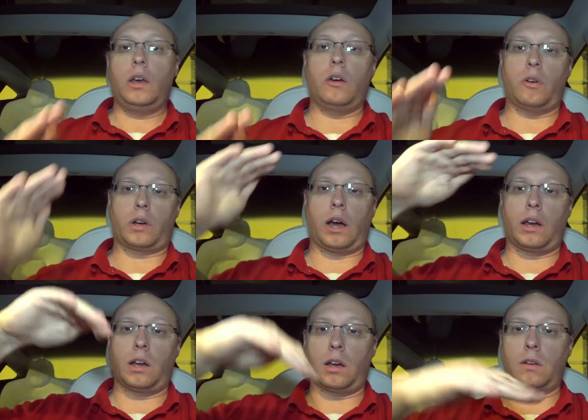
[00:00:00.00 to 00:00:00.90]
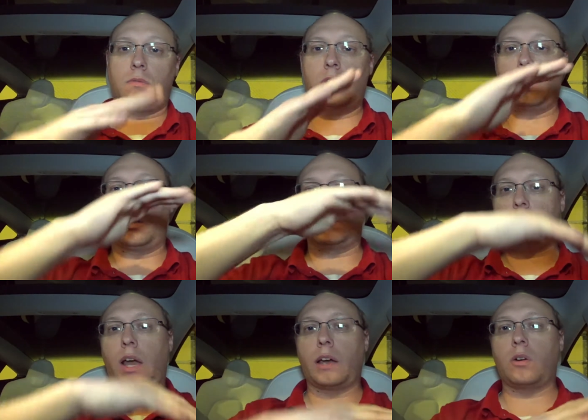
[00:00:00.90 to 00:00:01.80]
it'll kind of,
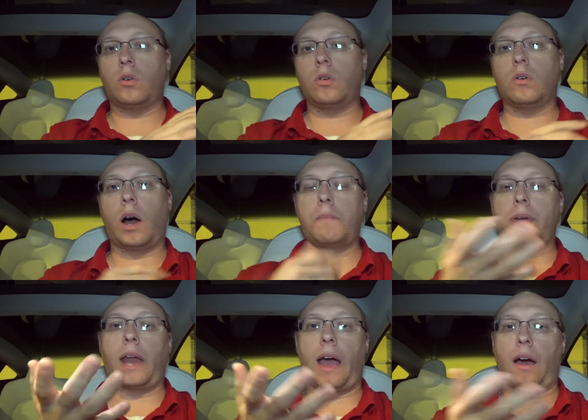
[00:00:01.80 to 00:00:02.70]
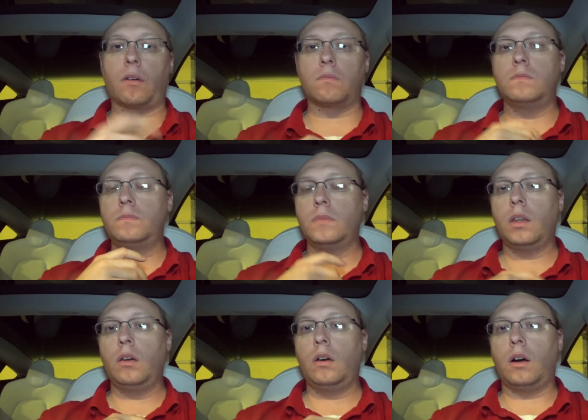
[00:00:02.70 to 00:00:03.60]
cycle up and down
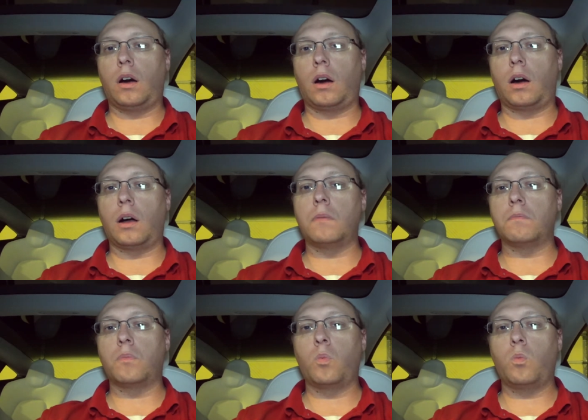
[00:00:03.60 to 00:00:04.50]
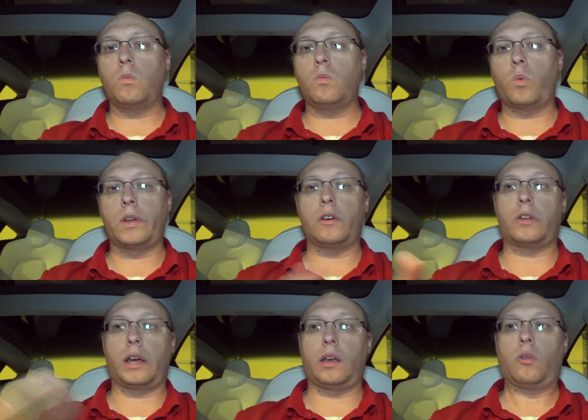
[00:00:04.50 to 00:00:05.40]
when you're
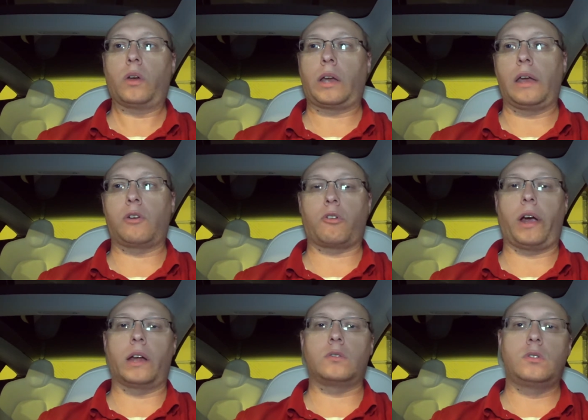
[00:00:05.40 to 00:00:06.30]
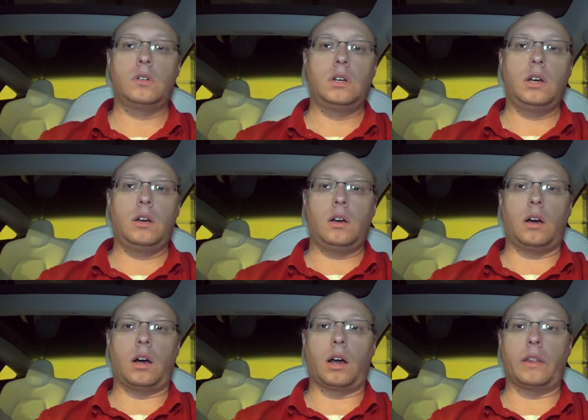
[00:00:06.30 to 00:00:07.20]
taking a look at your range.
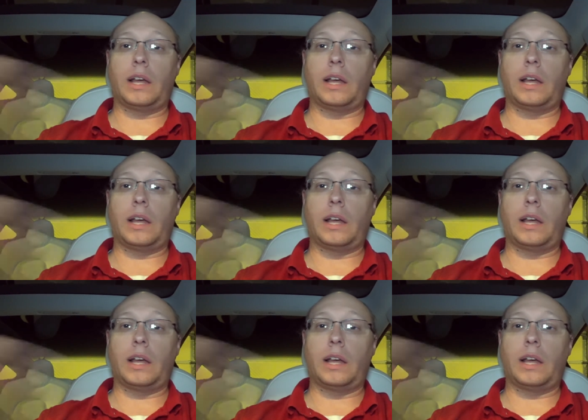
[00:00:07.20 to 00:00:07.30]
And